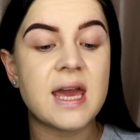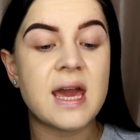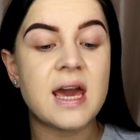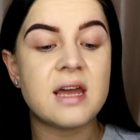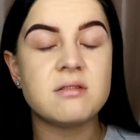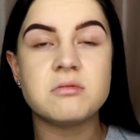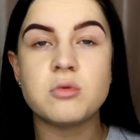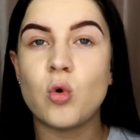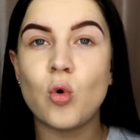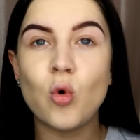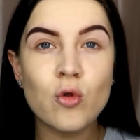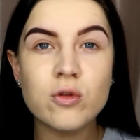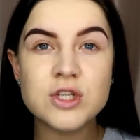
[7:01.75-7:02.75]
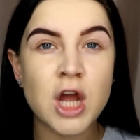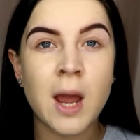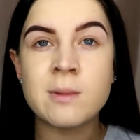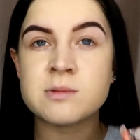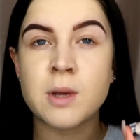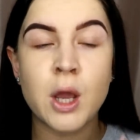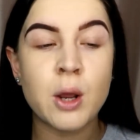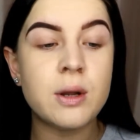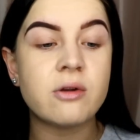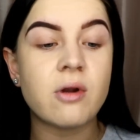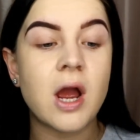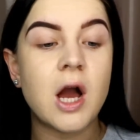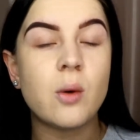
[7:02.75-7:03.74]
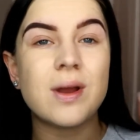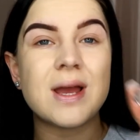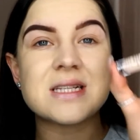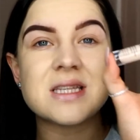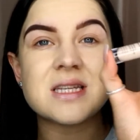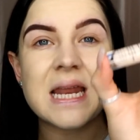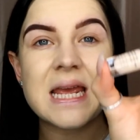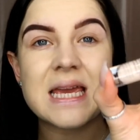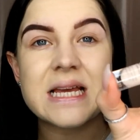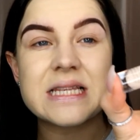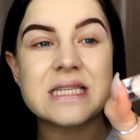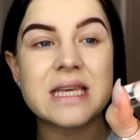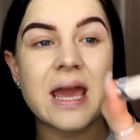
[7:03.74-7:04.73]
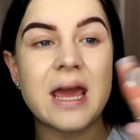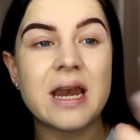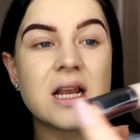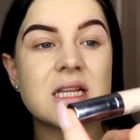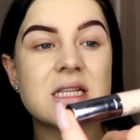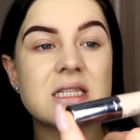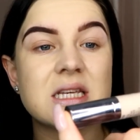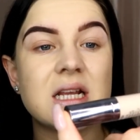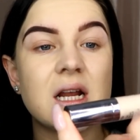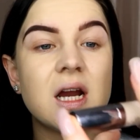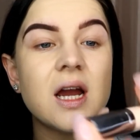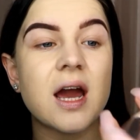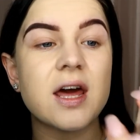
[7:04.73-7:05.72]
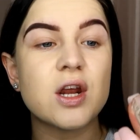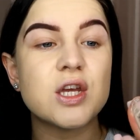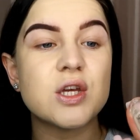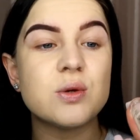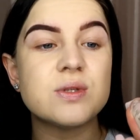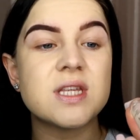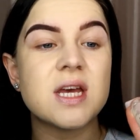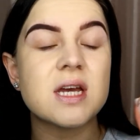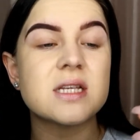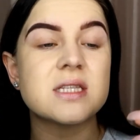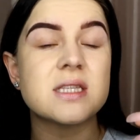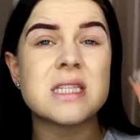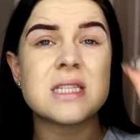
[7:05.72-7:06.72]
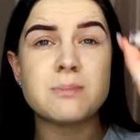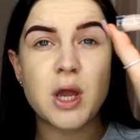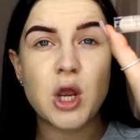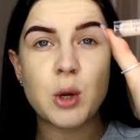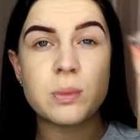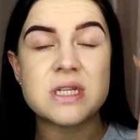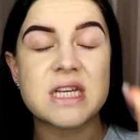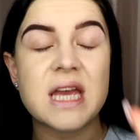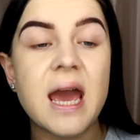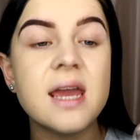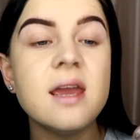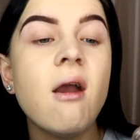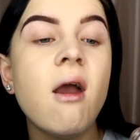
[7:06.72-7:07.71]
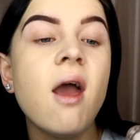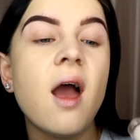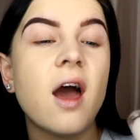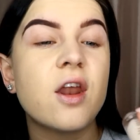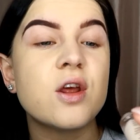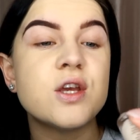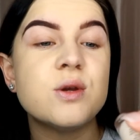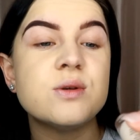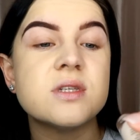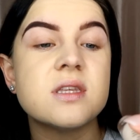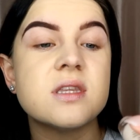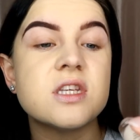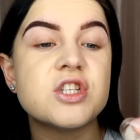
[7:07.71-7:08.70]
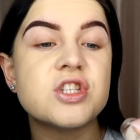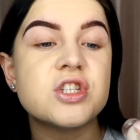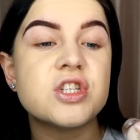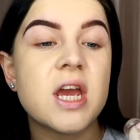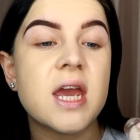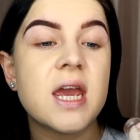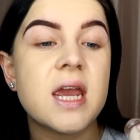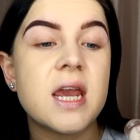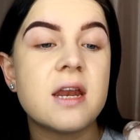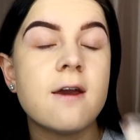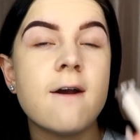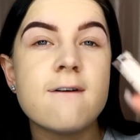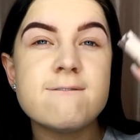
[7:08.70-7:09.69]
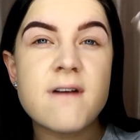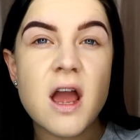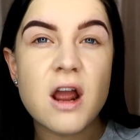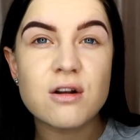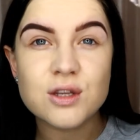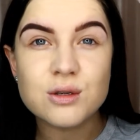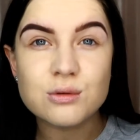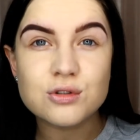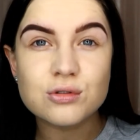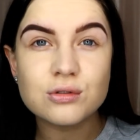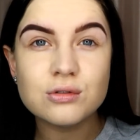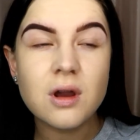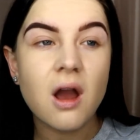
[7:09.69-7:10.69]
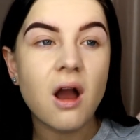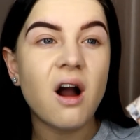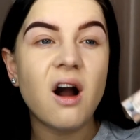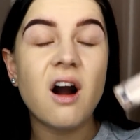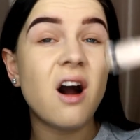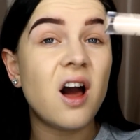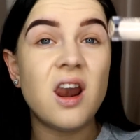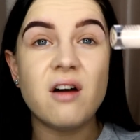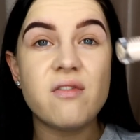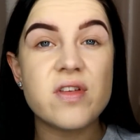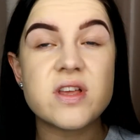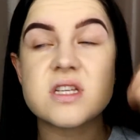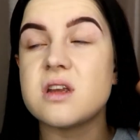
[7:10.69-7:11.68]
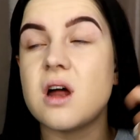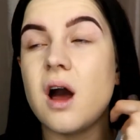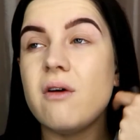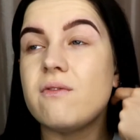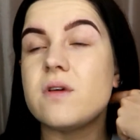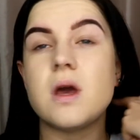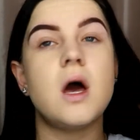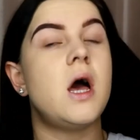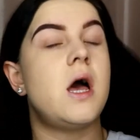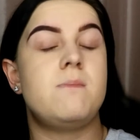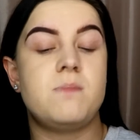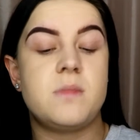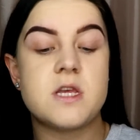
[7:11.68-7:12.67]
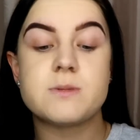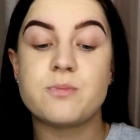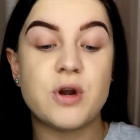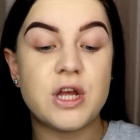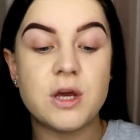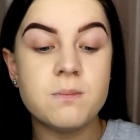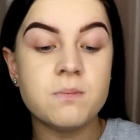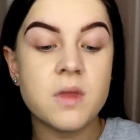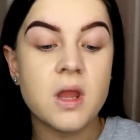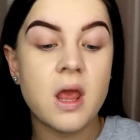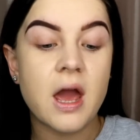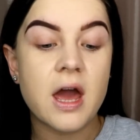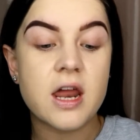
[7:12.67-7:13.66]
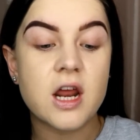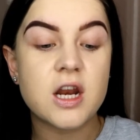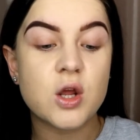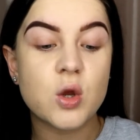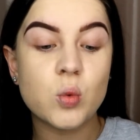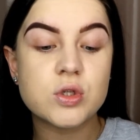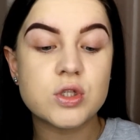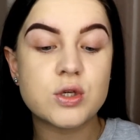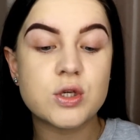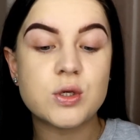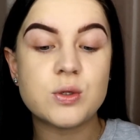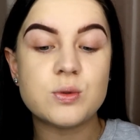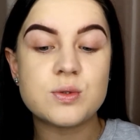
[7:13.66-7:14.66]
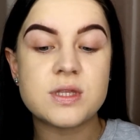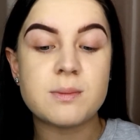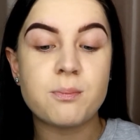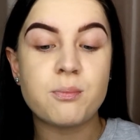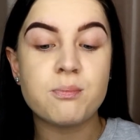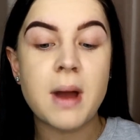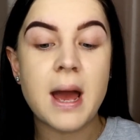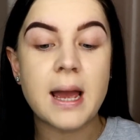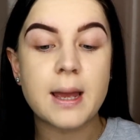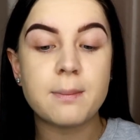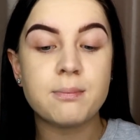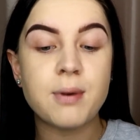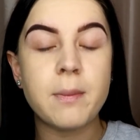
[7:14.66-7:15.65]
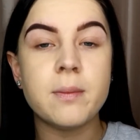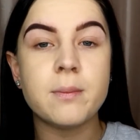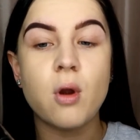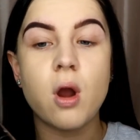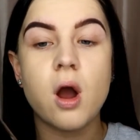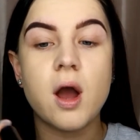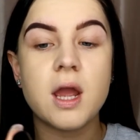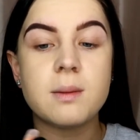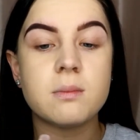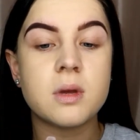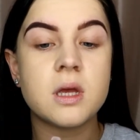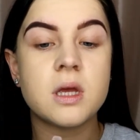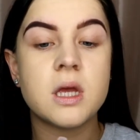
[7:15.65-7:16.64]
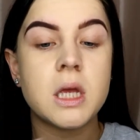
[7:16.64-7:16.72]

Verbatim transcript: again all the time is my holy grail is the Naked Skin concealer, and I use this. This is by Urban Decay, and I use this in the shade Fair Neutral. I love this stuff. Um, it's brilliant, and I, and I also use the MAC Prep and Prime